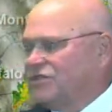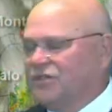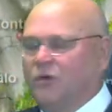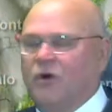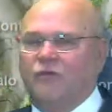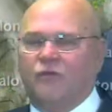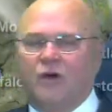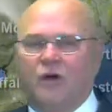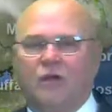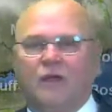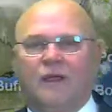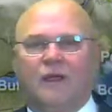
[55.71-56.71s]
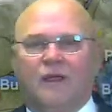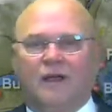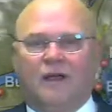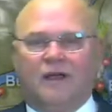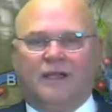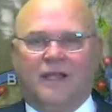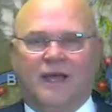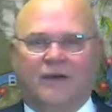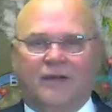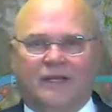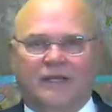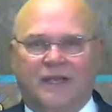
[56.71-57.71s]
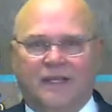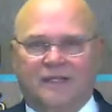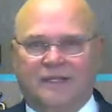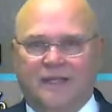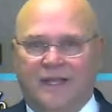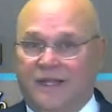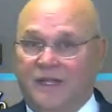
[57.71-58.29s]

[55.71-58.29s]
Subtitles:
So overall, a cloudy day today.